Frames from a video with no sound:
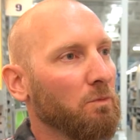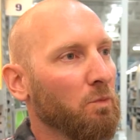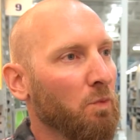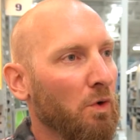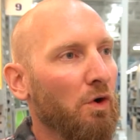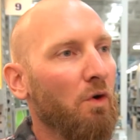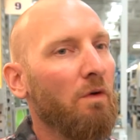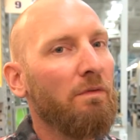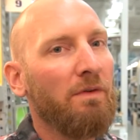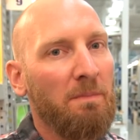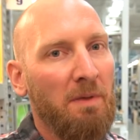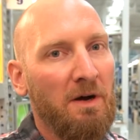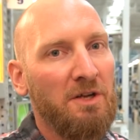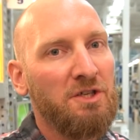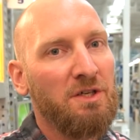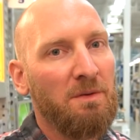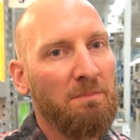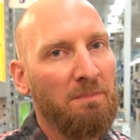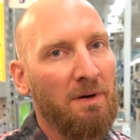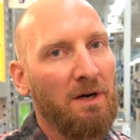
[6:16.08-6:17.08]
We're over
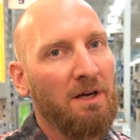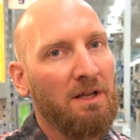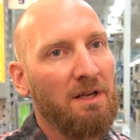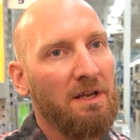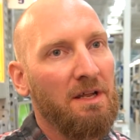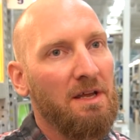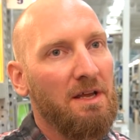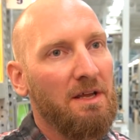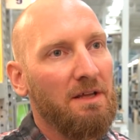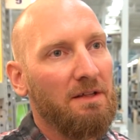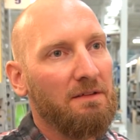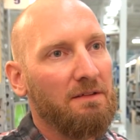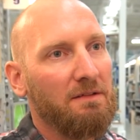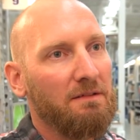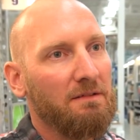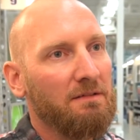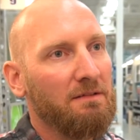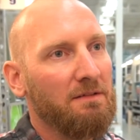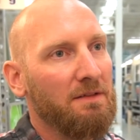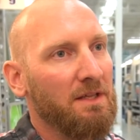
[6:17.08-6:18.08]
budget, but
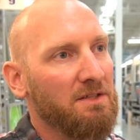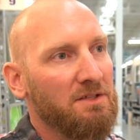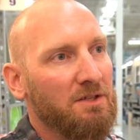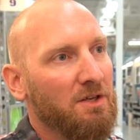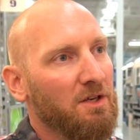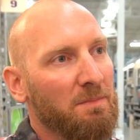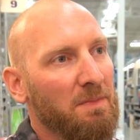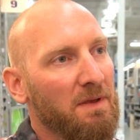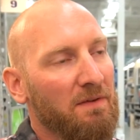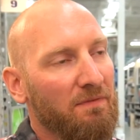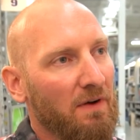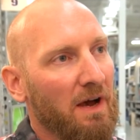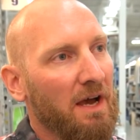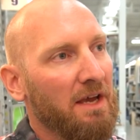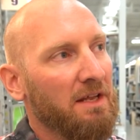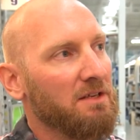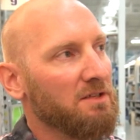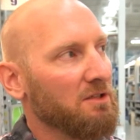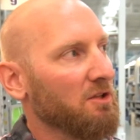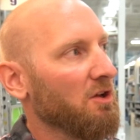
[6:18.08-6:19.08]
that's going to be
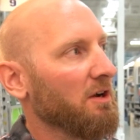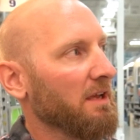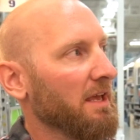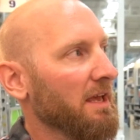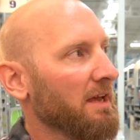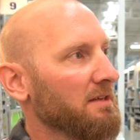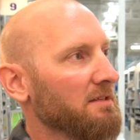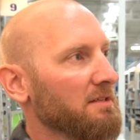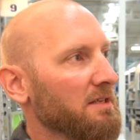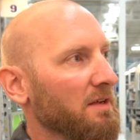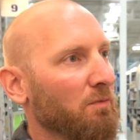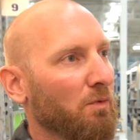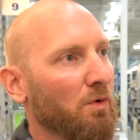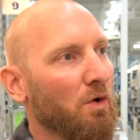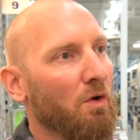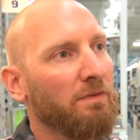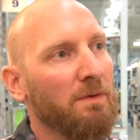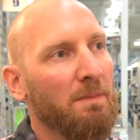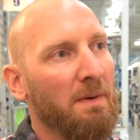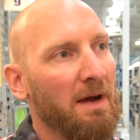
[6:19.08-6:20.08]
fine as long as if we're
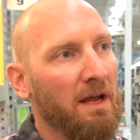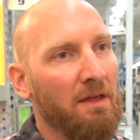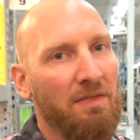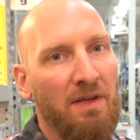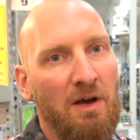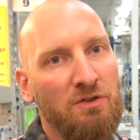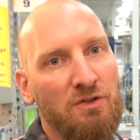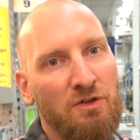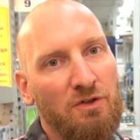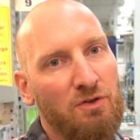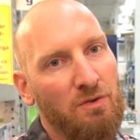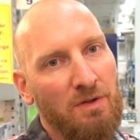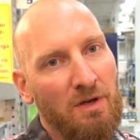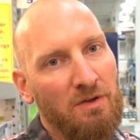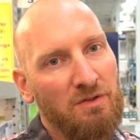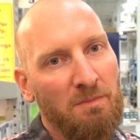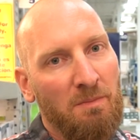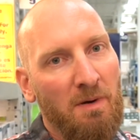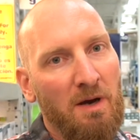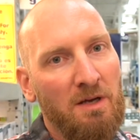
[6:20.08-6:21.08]
over by $1,000 or
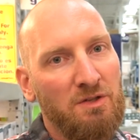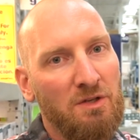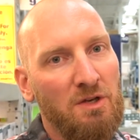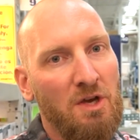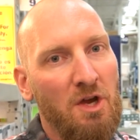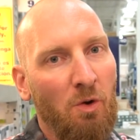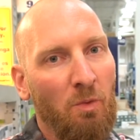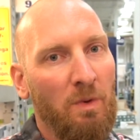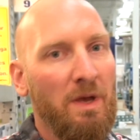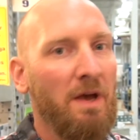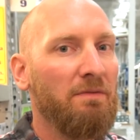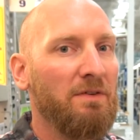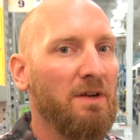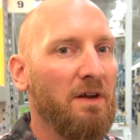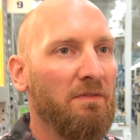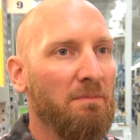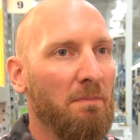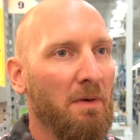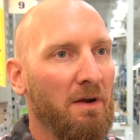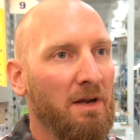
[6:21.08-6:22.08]
$2,000, we have
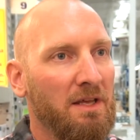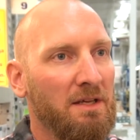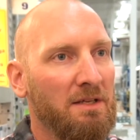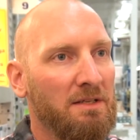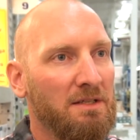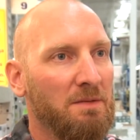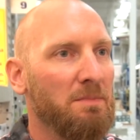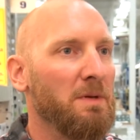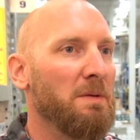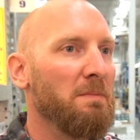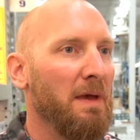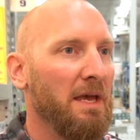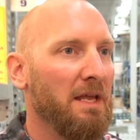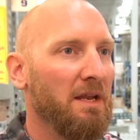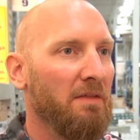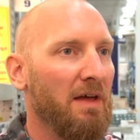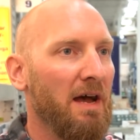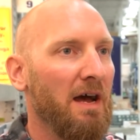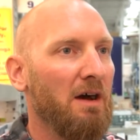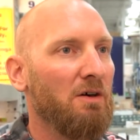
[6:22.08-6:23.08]
enough money to be made
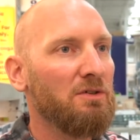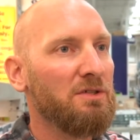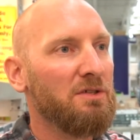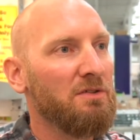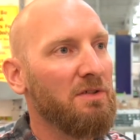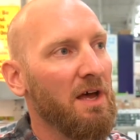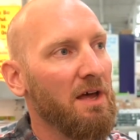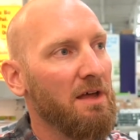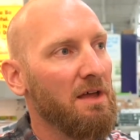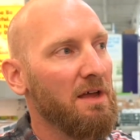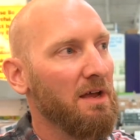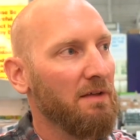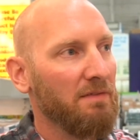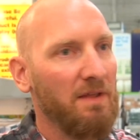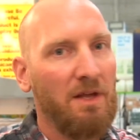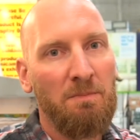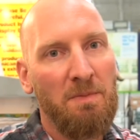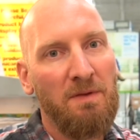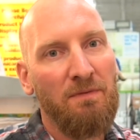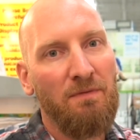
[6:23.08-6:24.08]
in the house
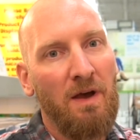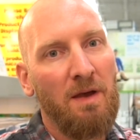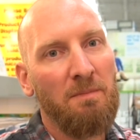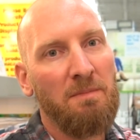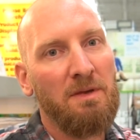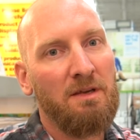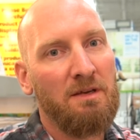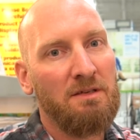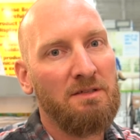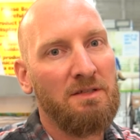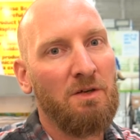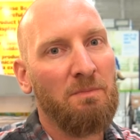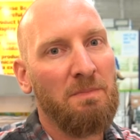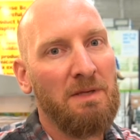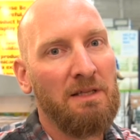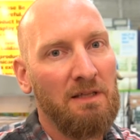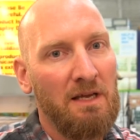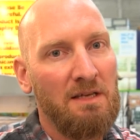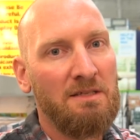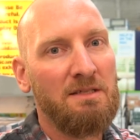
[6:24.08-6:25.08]
that'll be fine, because it'll
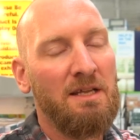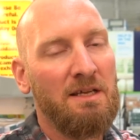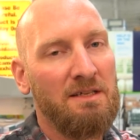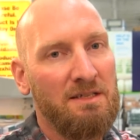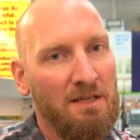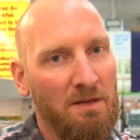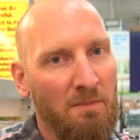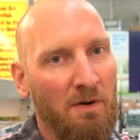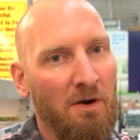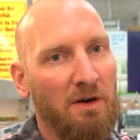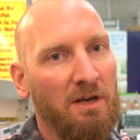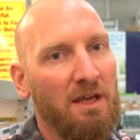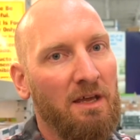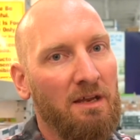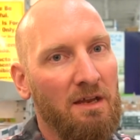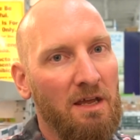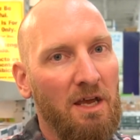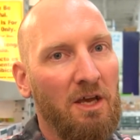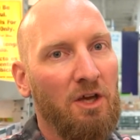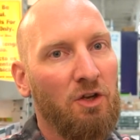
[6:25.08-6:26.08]
be less days on
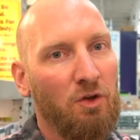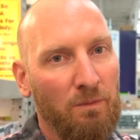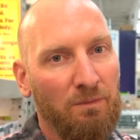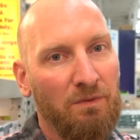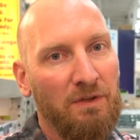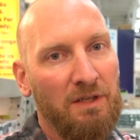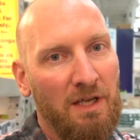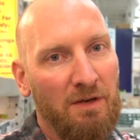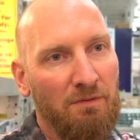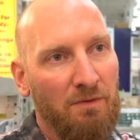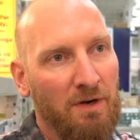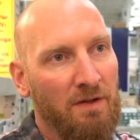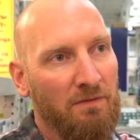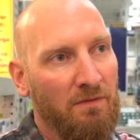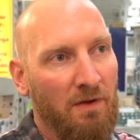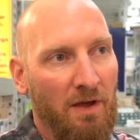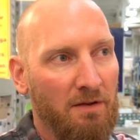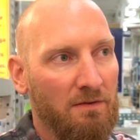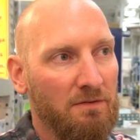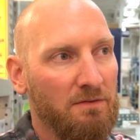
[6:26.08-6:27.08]
market and hopefully get rid
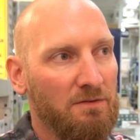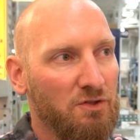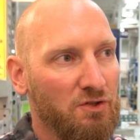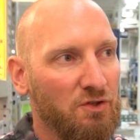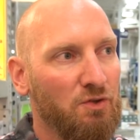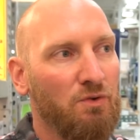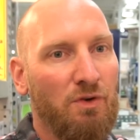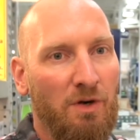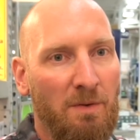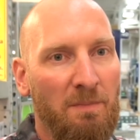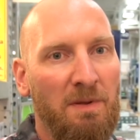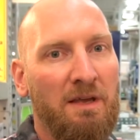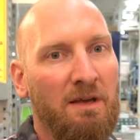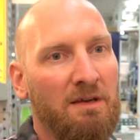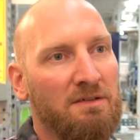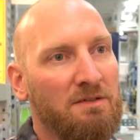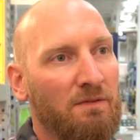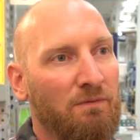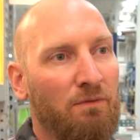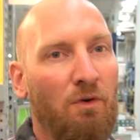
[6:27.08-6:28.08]
of it sooner
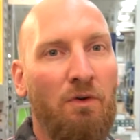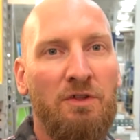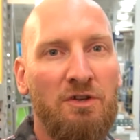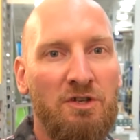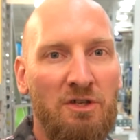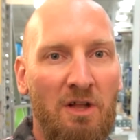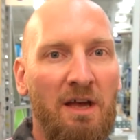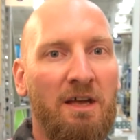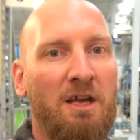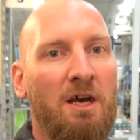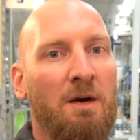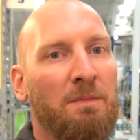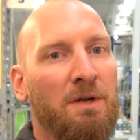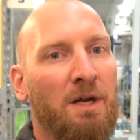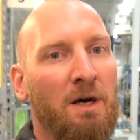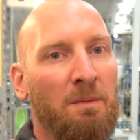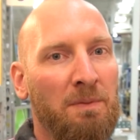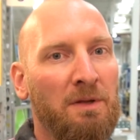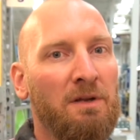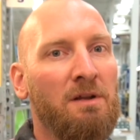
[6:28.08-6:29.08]
because of 4th of July coming
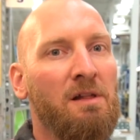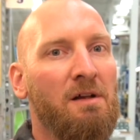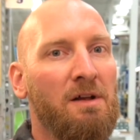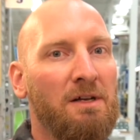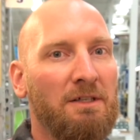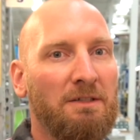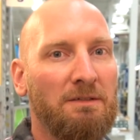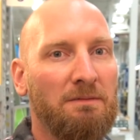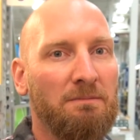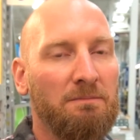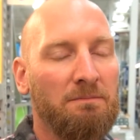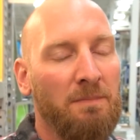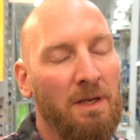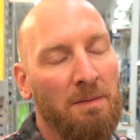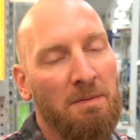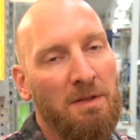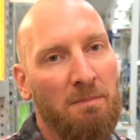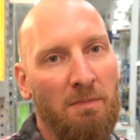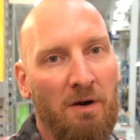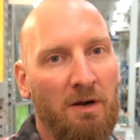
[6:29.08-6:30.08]
up and
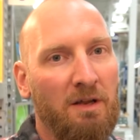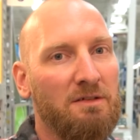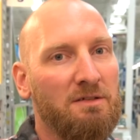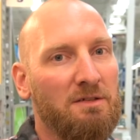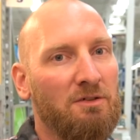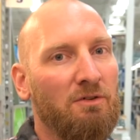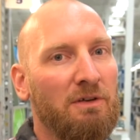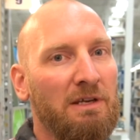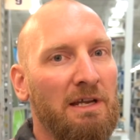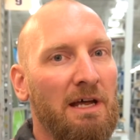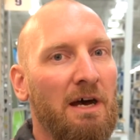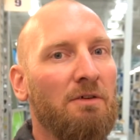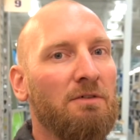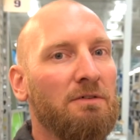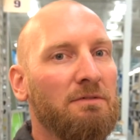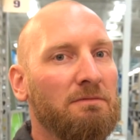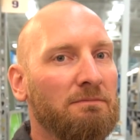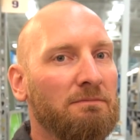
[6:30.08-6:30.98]
maybe the market slowing down.